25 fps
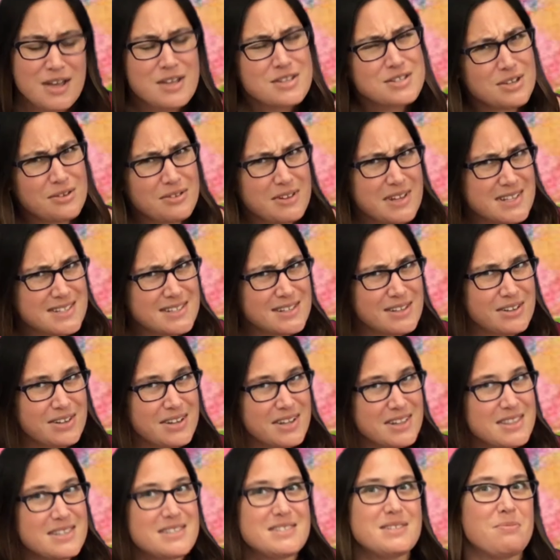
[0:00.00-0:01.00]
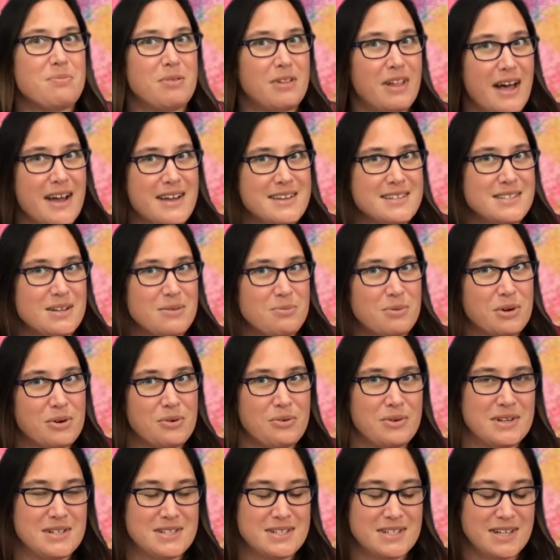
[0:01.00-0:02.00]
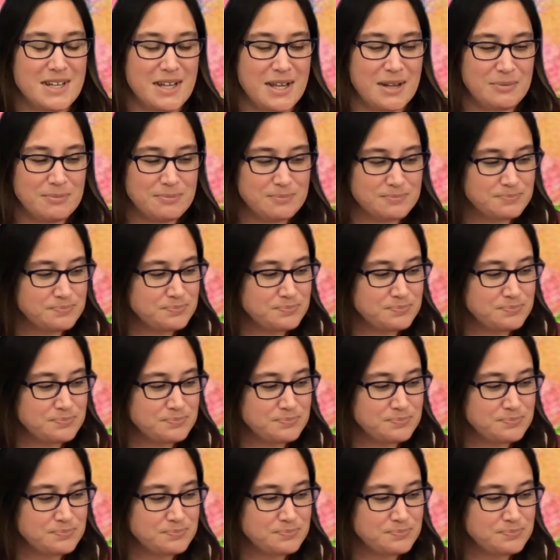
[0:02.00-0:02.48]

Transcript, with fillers: So let's look at the supplies that we're going to need.